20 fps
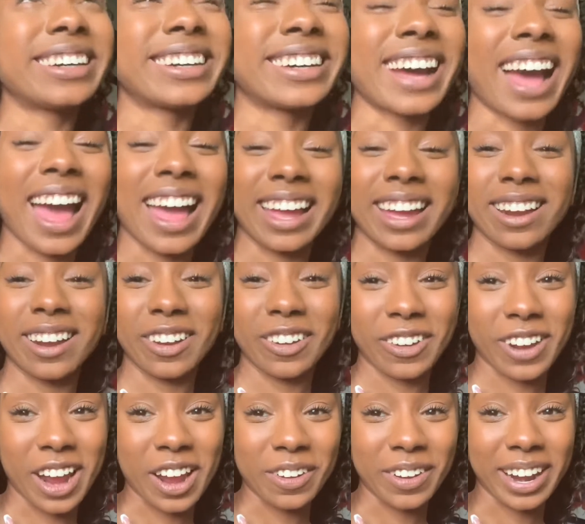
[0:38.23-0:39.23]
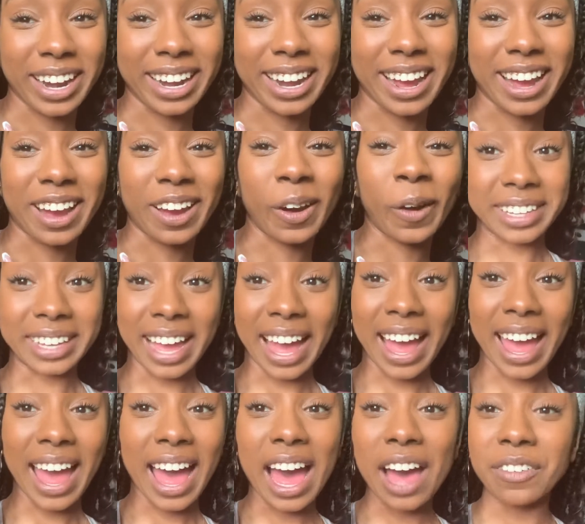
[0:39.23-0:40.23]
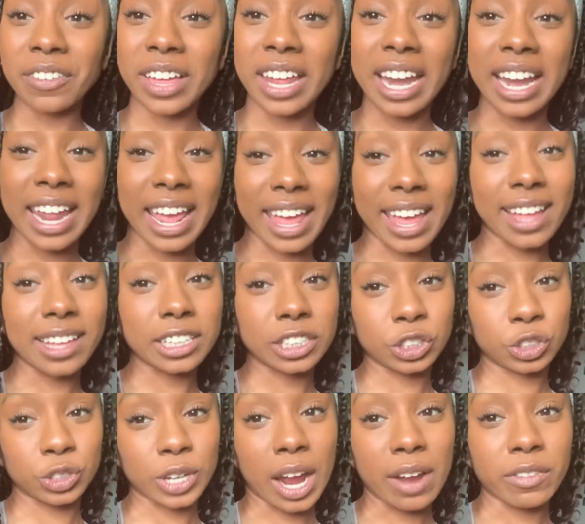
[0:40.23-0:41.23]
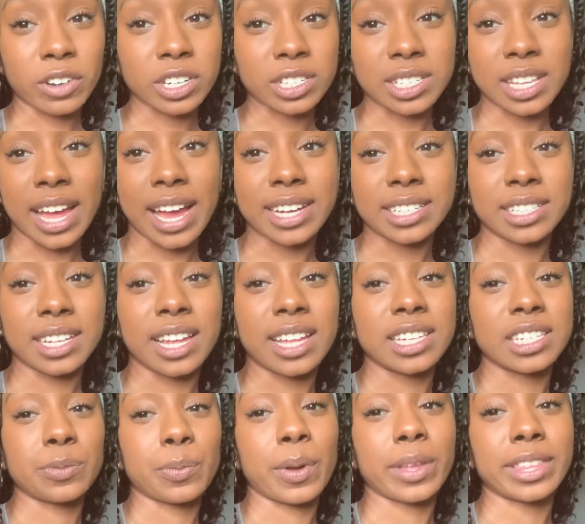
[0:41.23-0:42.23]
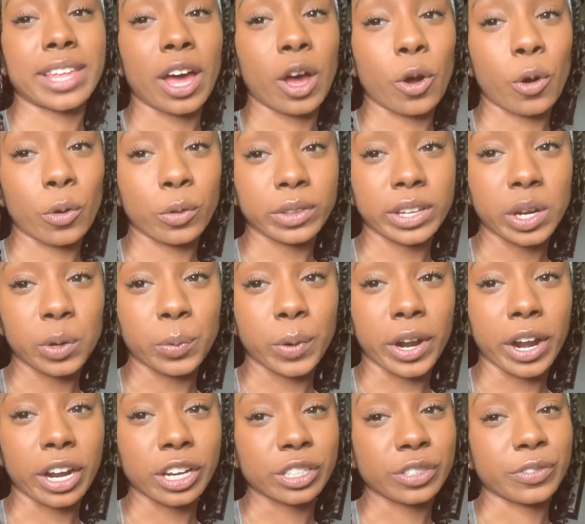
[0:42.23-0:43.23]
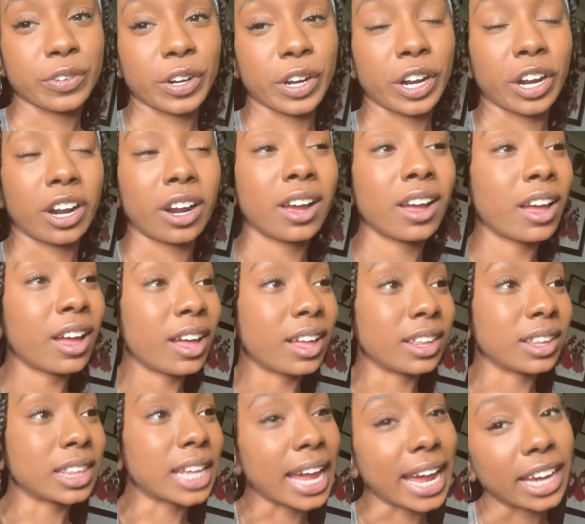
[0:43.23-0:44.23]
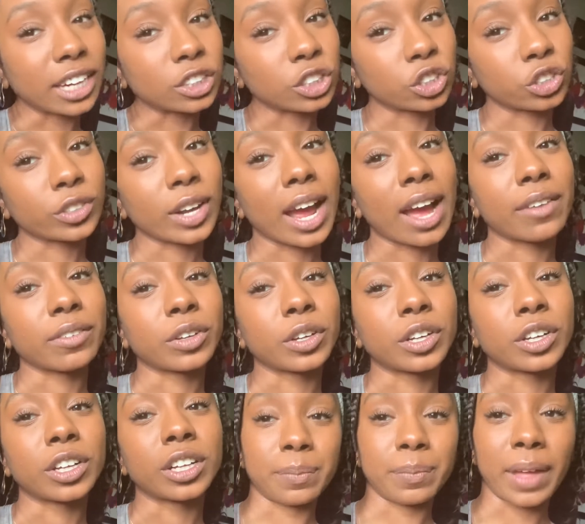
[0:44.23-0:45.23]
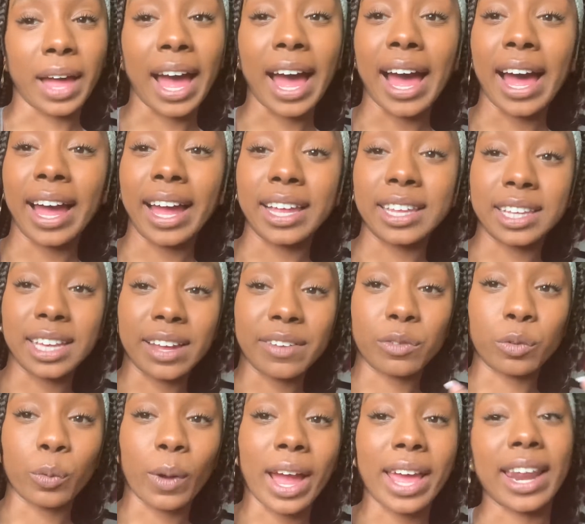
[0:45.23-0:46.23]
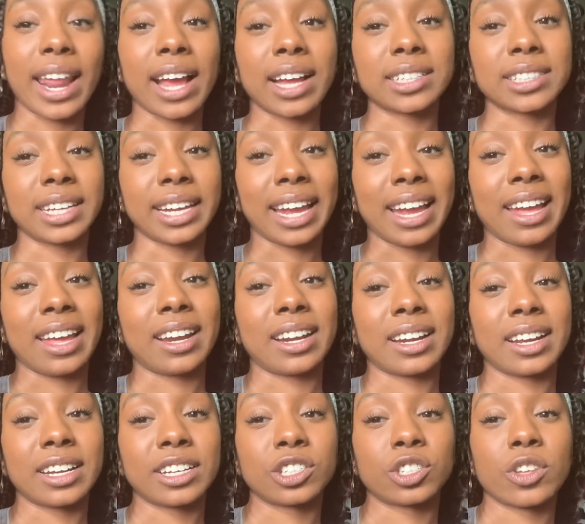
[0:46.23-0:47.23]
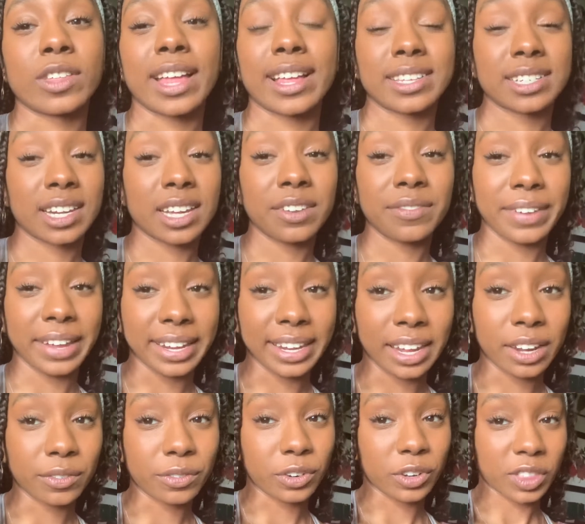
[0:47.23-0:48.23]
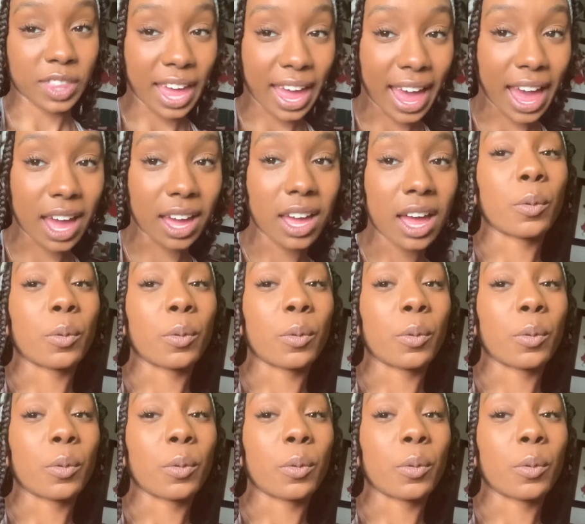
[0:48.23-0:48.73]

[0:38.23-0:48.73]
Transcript: I could cry right now. I have an enhanced driver's license, but that only works for land travel. I live right next to Canada, so that's convenient for that.